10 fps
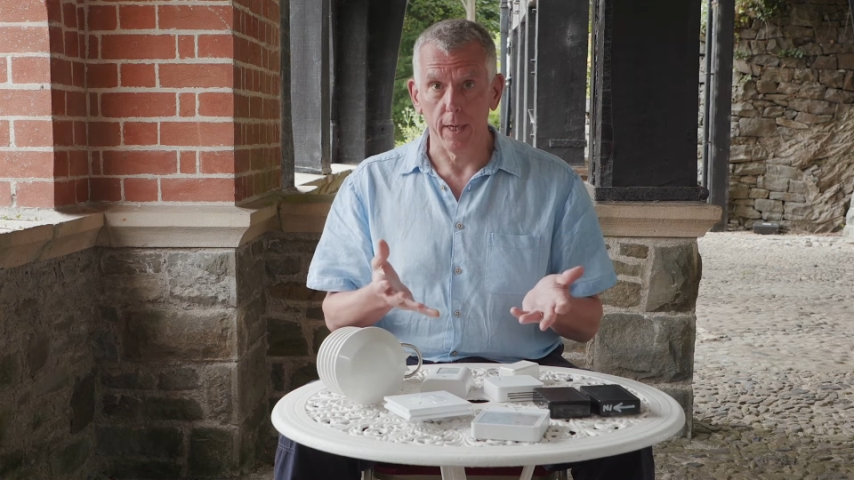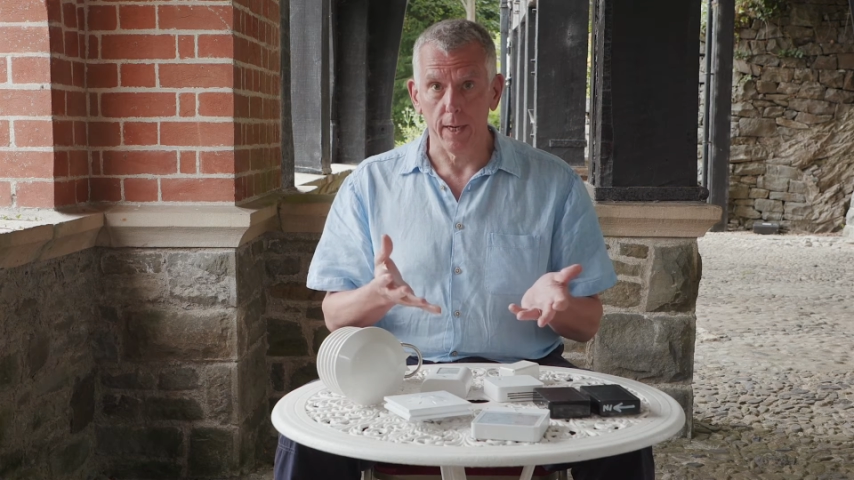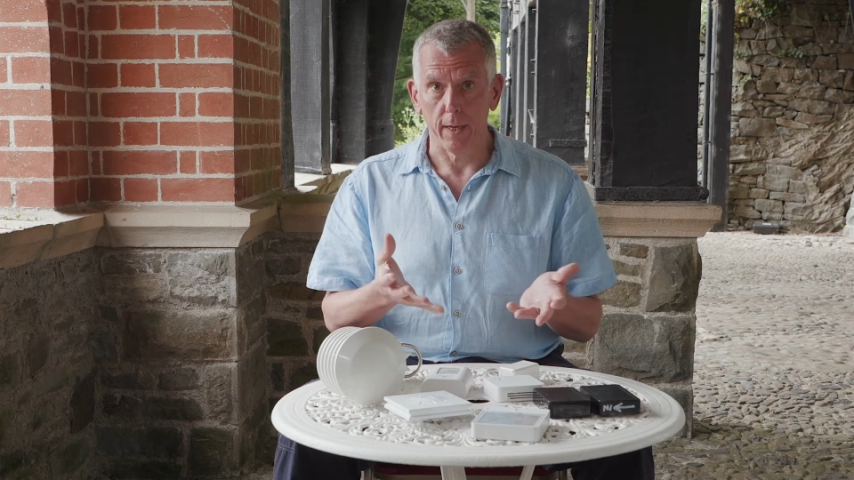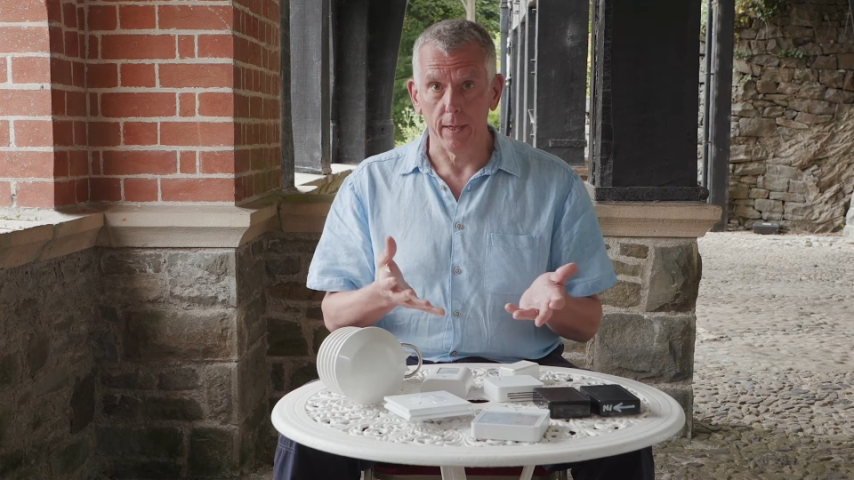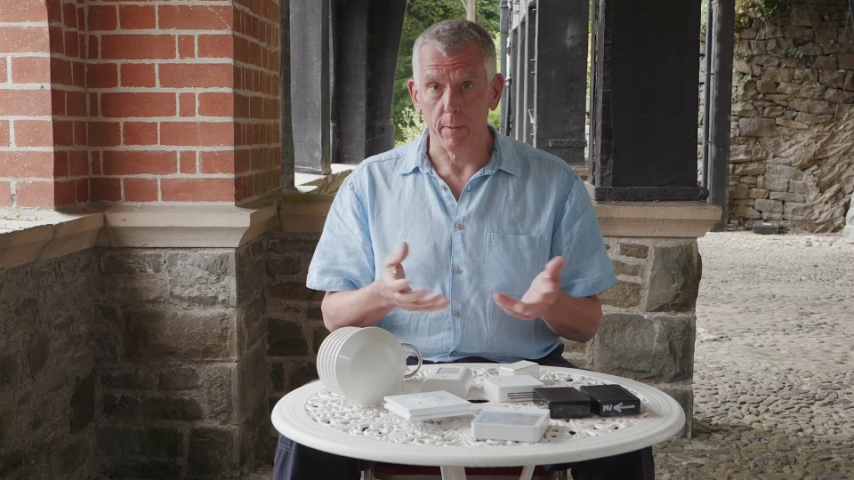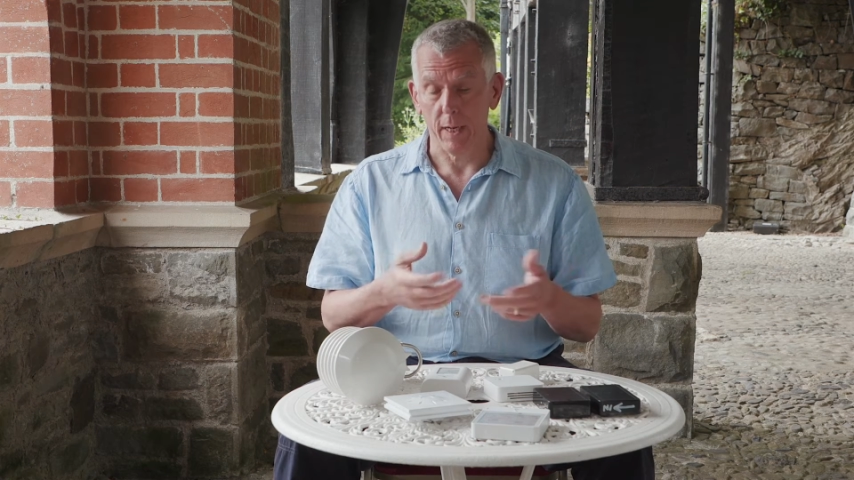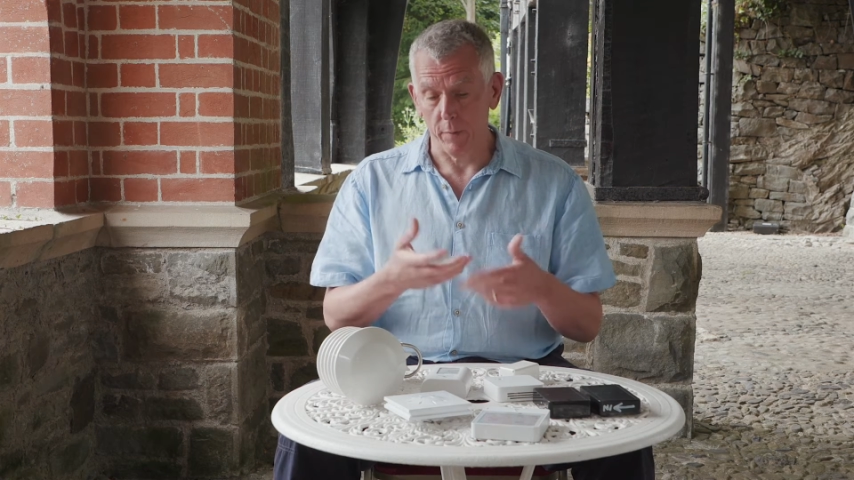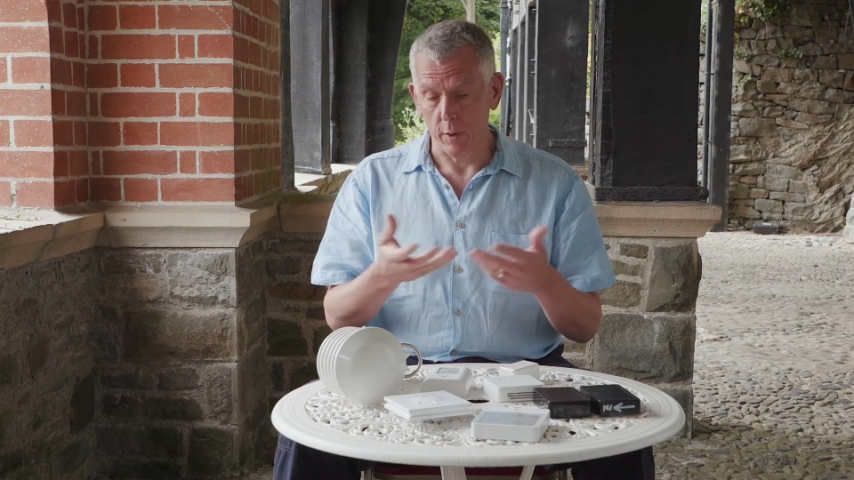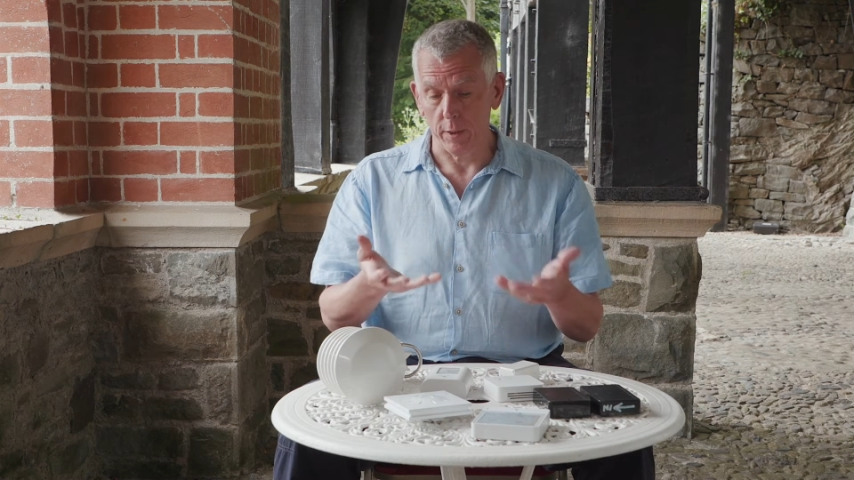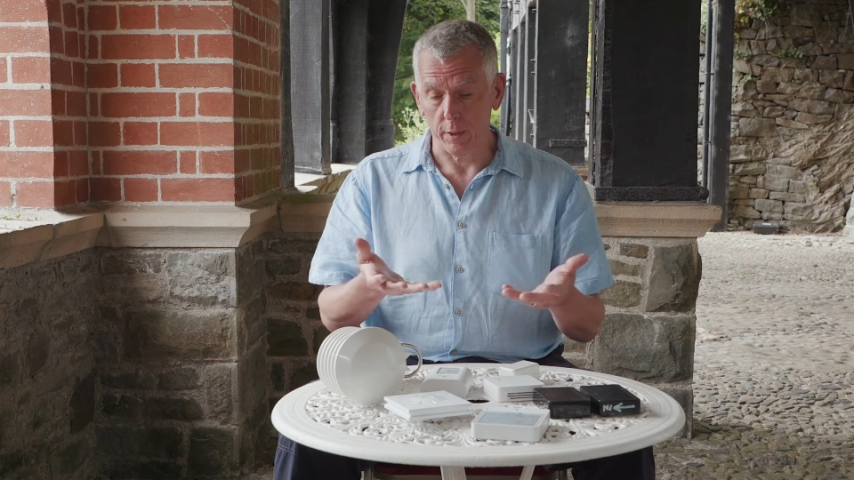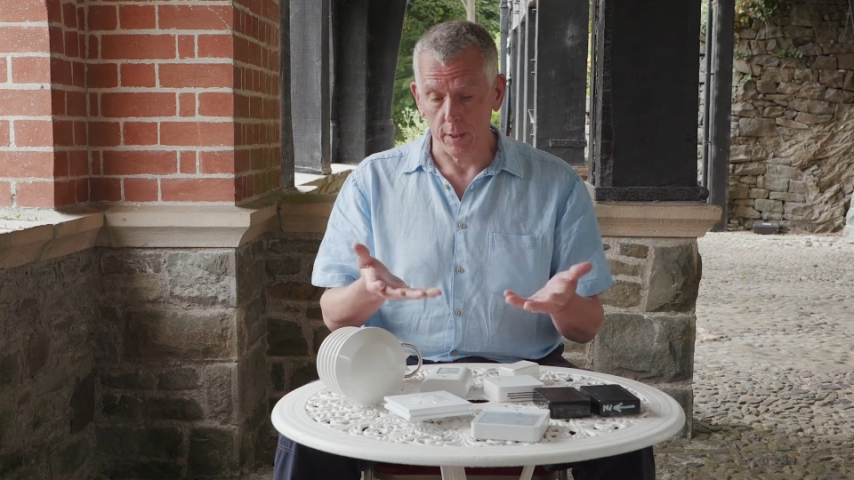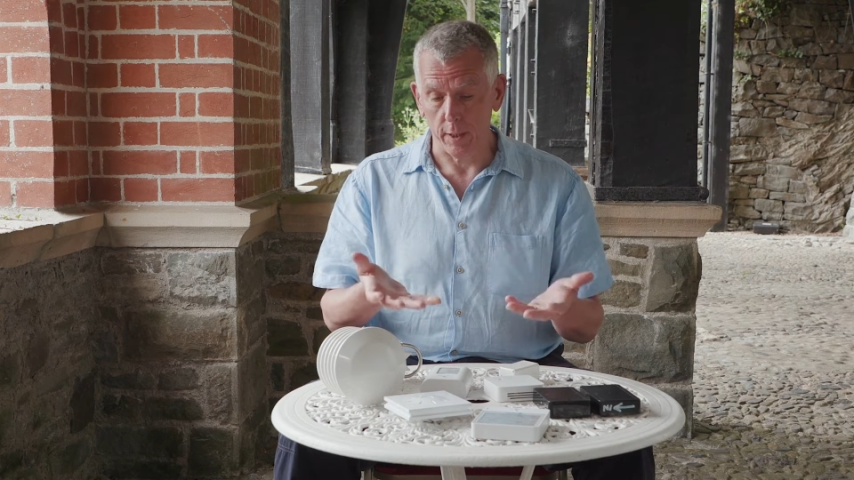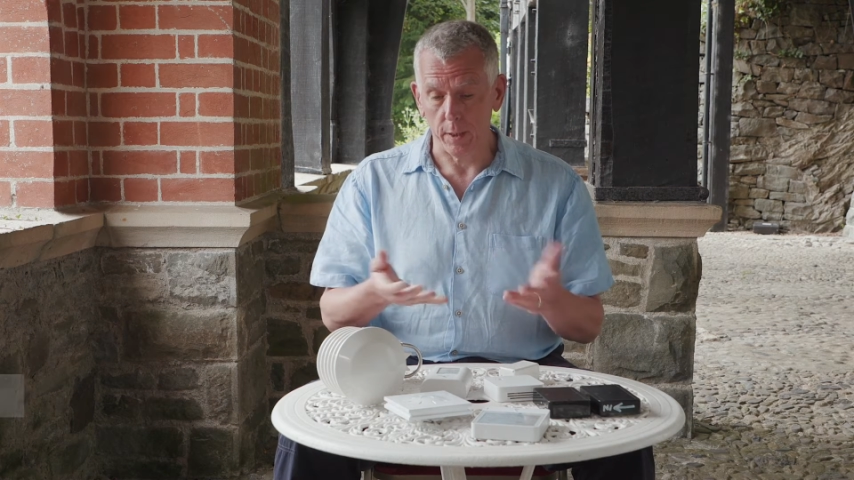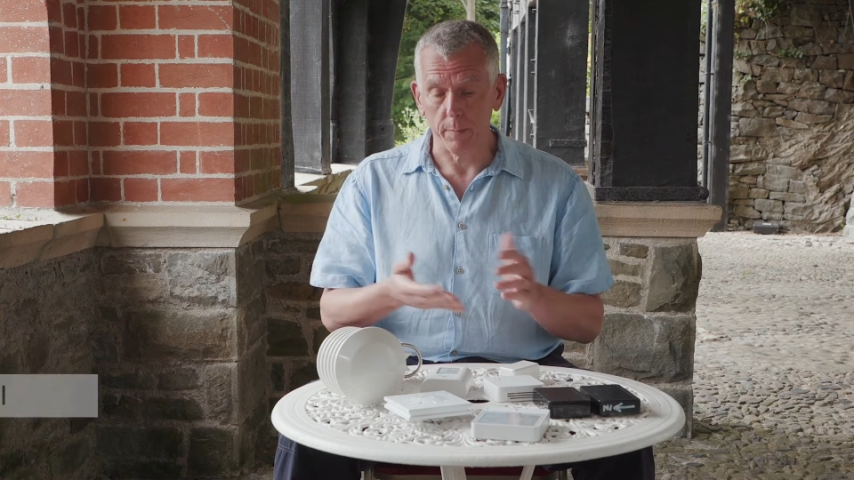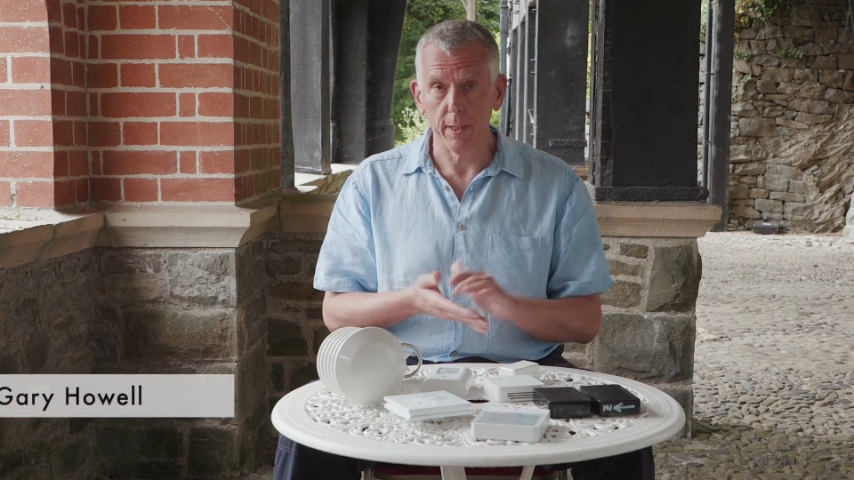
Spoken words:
and I'm going to have a look at some of